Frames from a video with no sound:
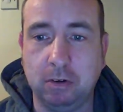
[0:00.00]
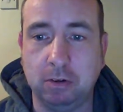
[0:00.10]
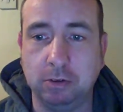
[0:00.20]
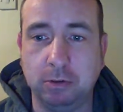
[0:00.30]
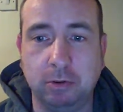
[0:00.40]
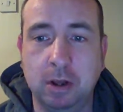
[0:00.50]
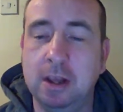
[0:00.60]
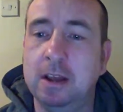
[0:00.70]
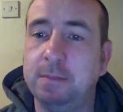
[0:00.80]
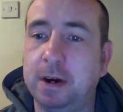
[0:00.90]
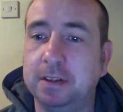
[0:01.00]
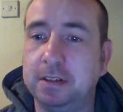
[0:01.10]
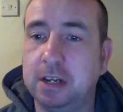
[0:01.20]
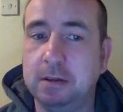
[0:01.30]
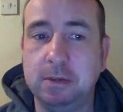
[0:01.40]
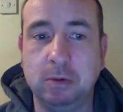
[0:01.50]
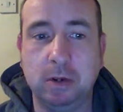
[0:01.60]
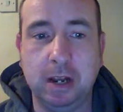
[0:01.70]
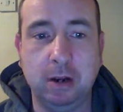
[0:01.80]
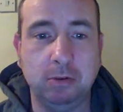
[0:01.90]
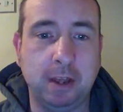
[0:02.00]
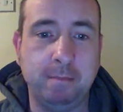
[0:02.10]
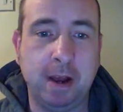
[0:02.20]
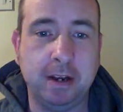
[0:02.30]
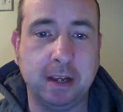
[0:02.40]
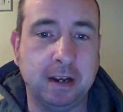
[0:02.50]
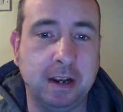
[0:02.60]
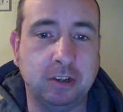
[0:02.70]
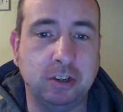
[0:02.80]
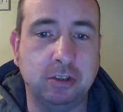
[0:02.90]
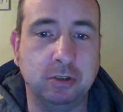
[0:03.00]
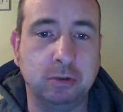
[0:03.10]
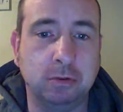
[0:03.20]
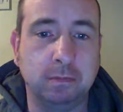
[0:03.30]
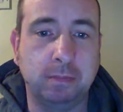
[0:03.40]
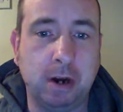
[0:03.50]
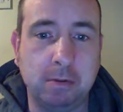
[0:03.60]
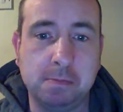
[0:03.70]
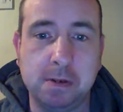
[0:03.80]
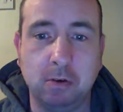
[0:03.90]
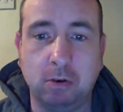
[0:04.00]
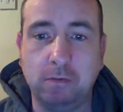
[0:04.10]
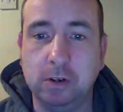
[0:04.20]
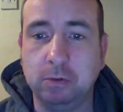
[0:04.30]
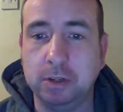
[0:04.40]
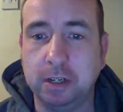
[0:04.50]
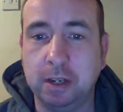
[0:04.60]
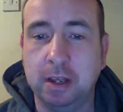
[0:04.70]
although by the time you allow that many connections, you'll probably be overloading